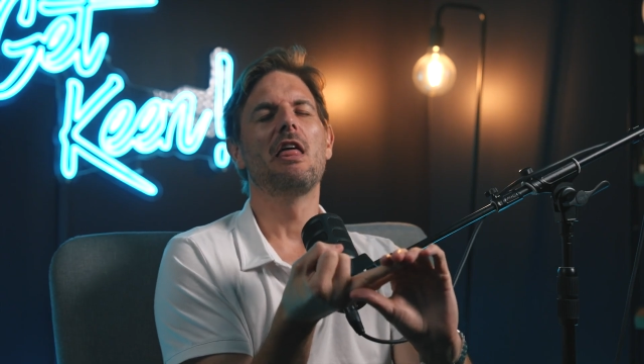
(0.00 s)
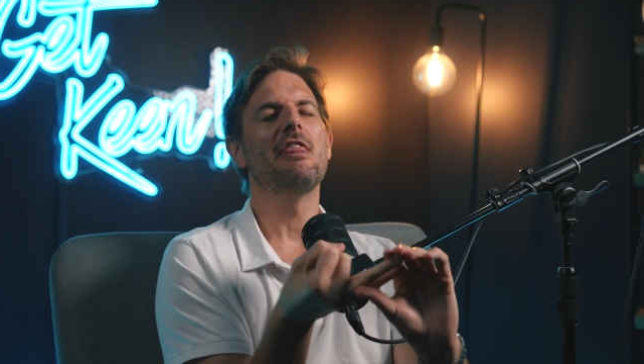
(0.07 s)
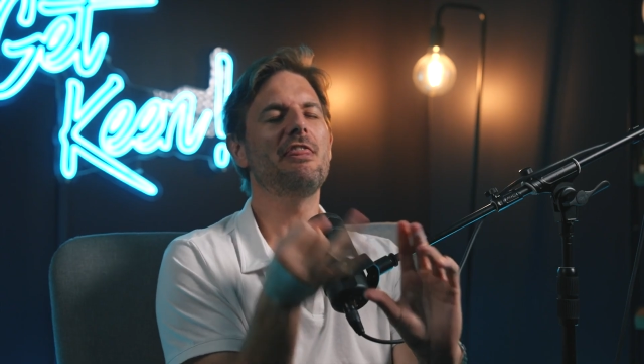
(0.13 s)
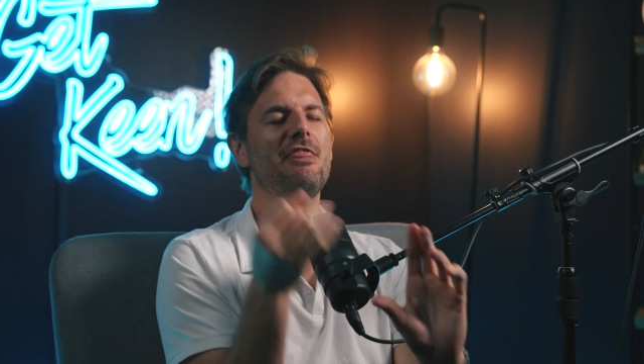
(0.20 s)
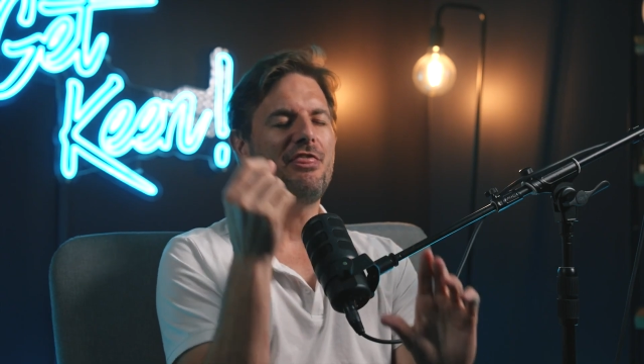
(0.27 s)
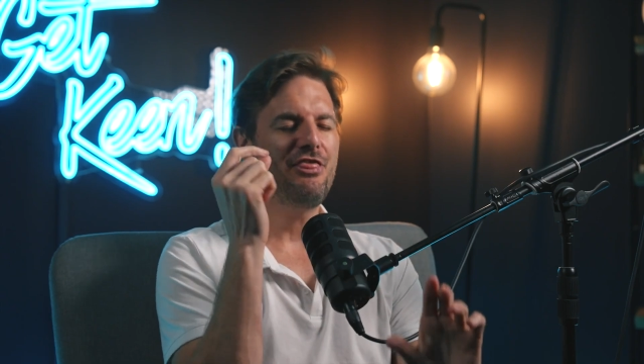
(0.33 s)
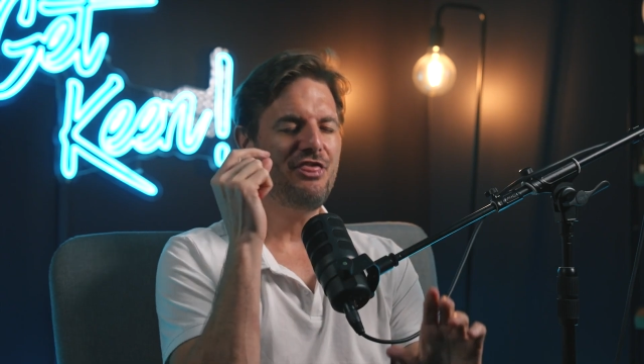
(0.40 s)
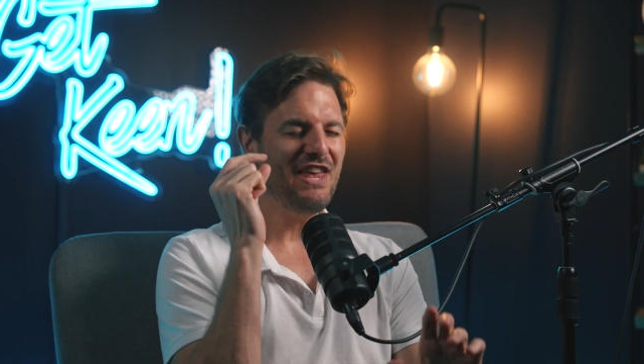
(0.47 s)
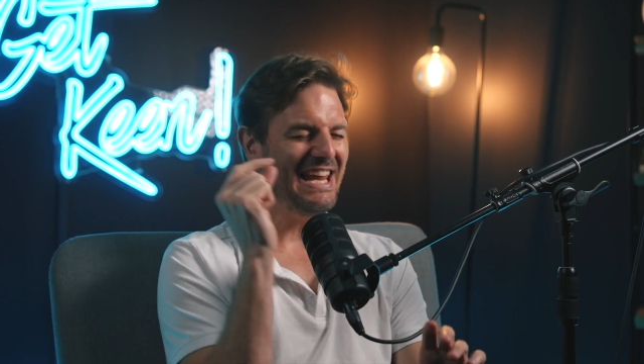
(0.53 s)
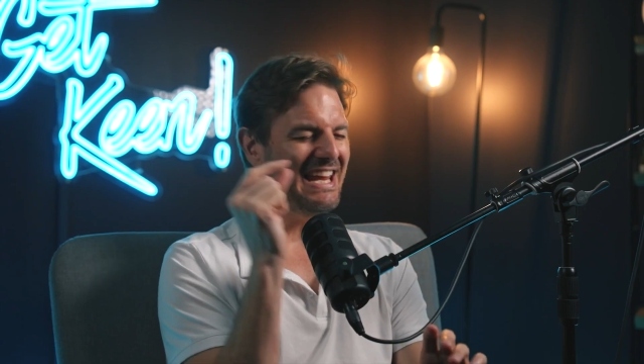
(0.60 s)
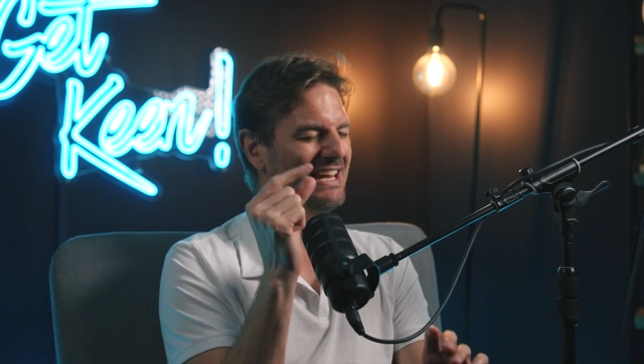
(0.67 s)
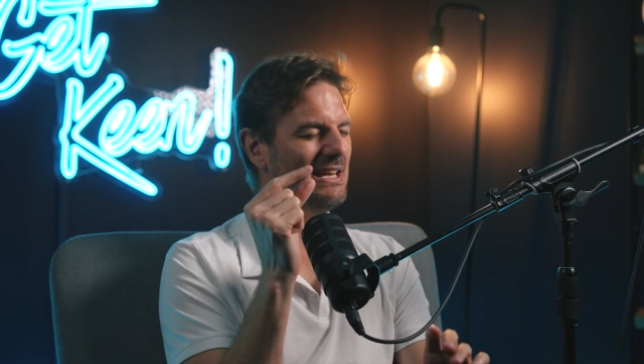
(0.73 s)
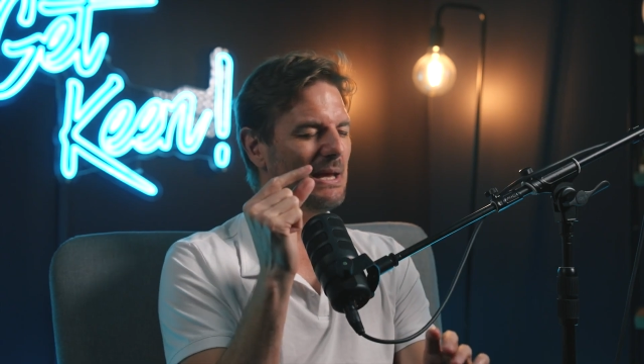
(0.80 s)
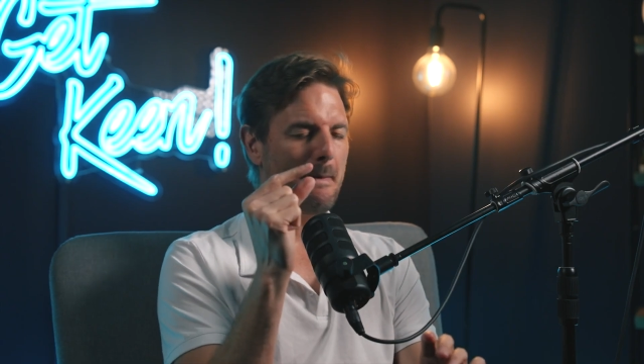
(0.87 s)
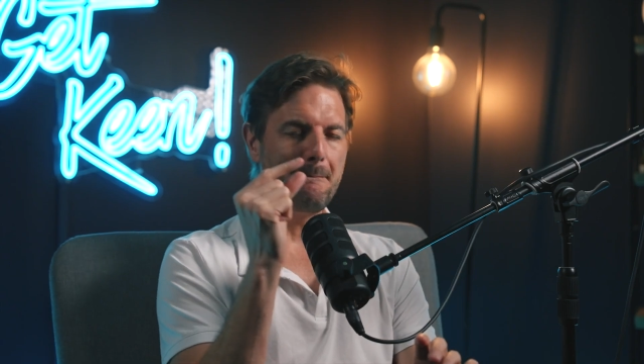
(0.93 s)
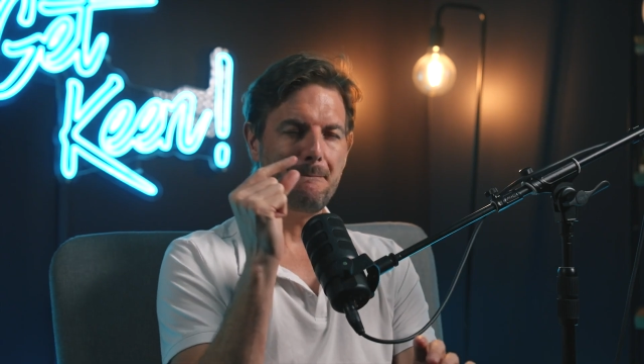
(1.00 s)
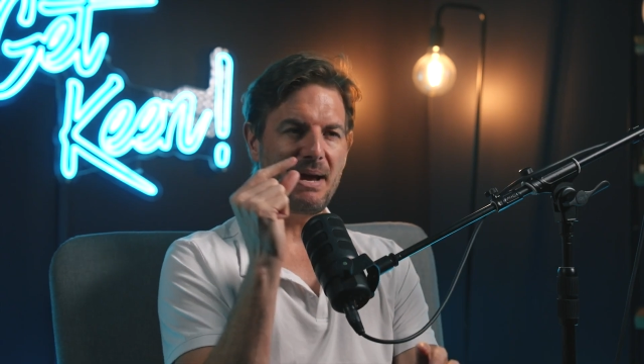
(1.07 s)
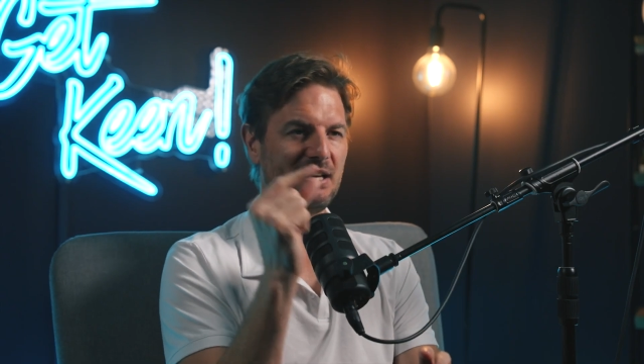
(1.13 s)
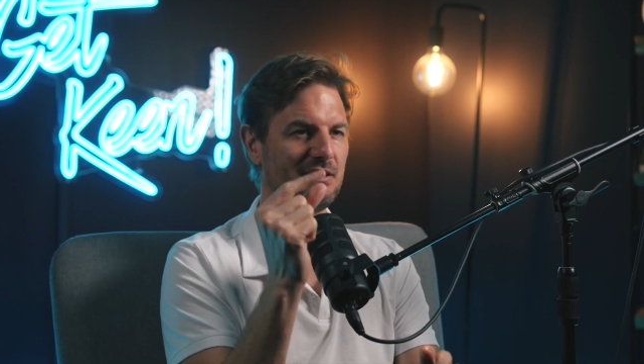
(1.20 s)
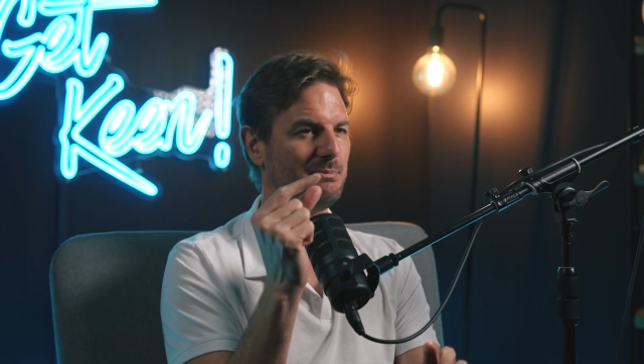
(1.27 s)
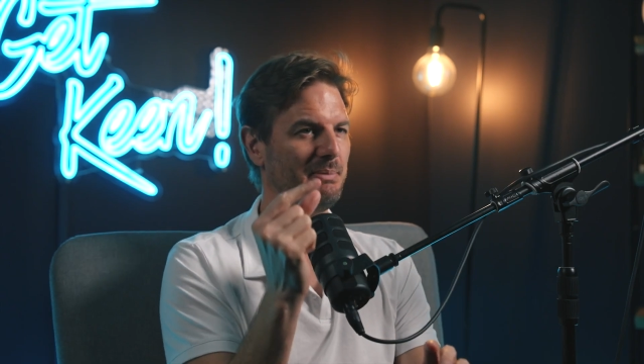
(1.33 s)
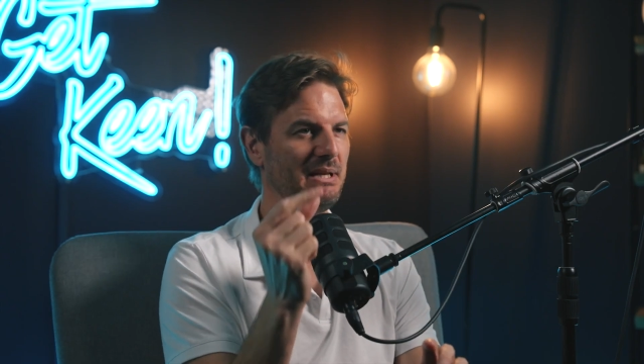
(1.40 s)
the
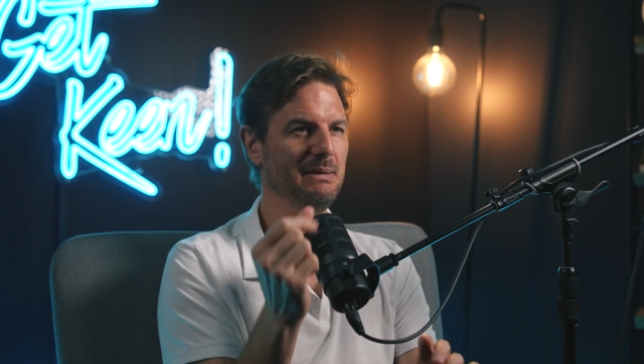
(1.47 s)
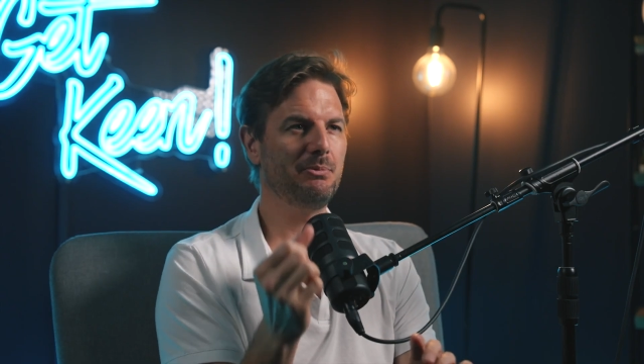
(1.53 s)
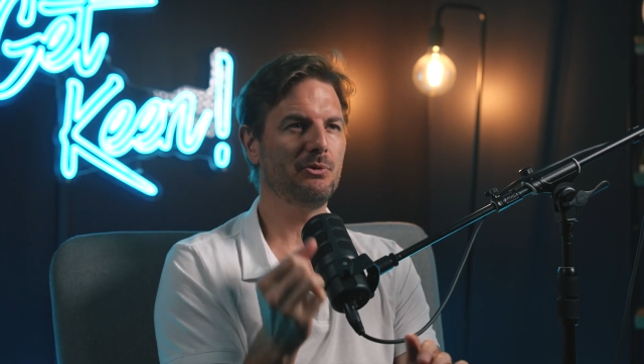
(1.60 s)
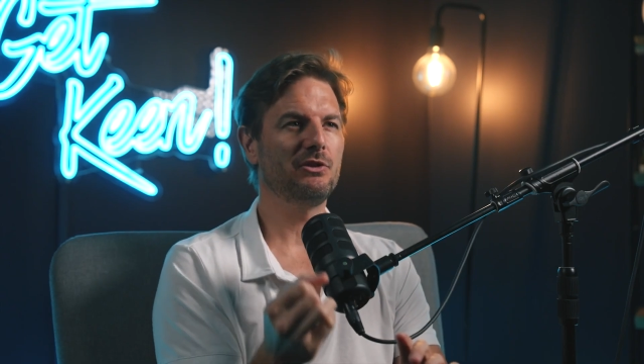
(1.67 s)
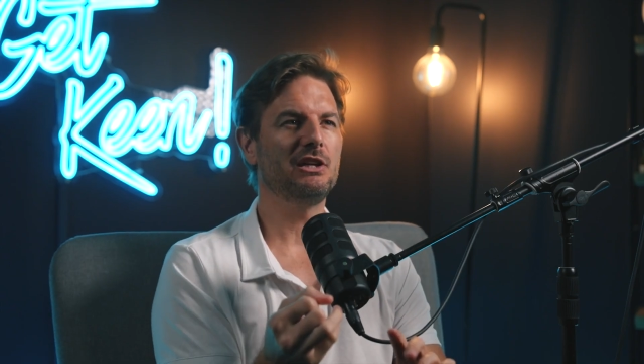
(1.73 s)
best people,